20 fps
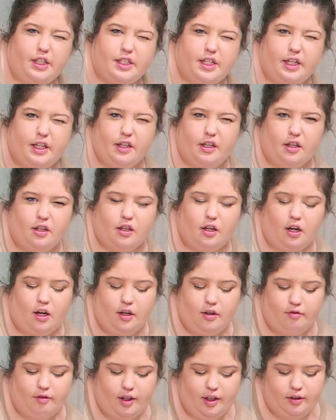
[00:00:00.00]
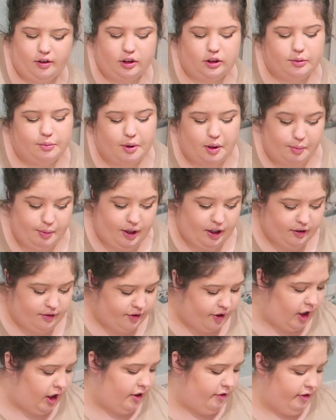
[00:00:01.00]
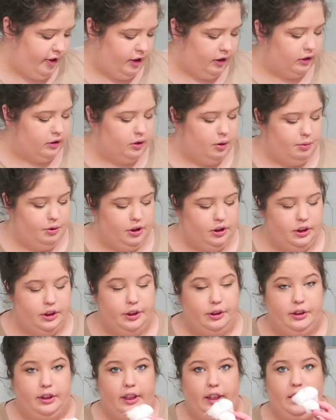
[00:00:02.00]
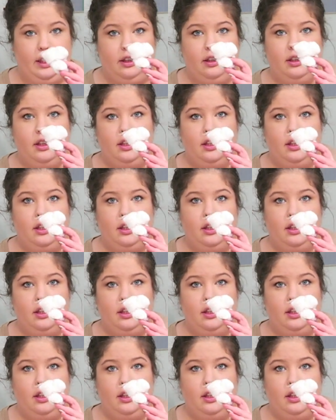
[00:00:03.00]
I take it on cotton rounds, but I'm out of cotton rounds, so I'm just using